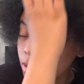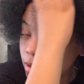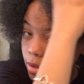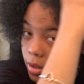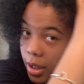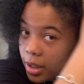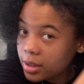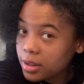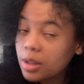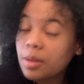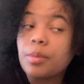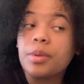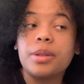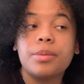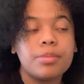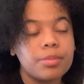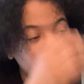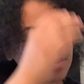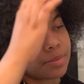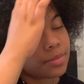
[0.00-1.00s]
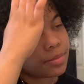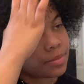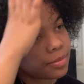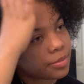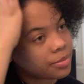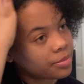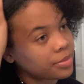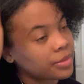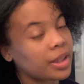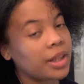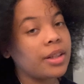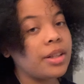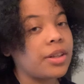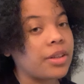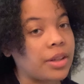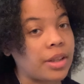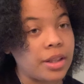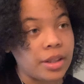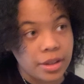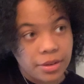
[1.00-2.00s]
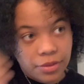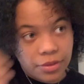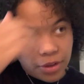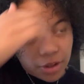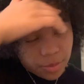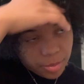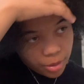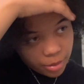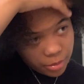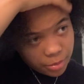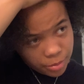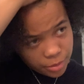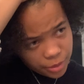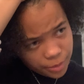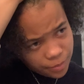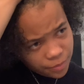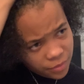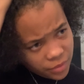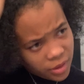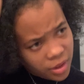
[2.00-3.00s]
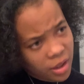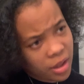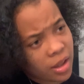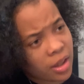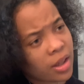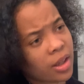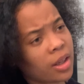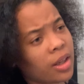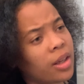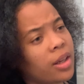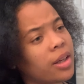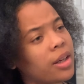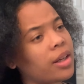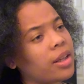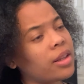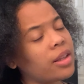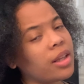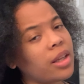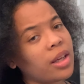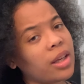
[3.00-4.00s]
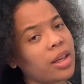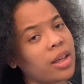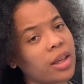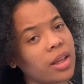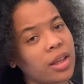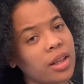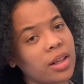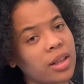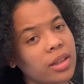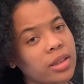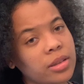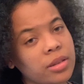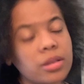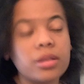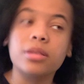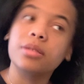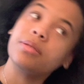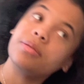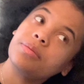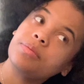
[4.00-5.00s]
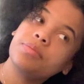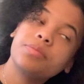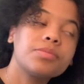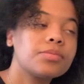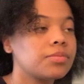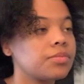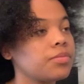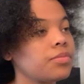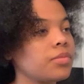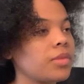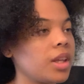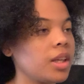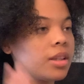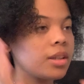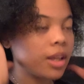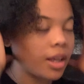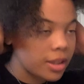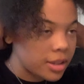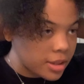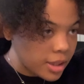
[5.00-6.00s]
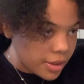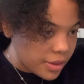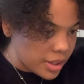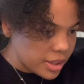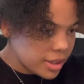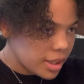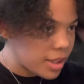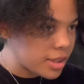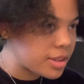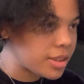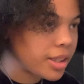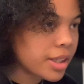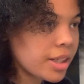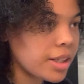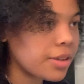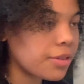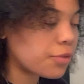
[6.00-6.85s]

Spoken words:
That's gonna be near the end of the video probably. And then I think that's it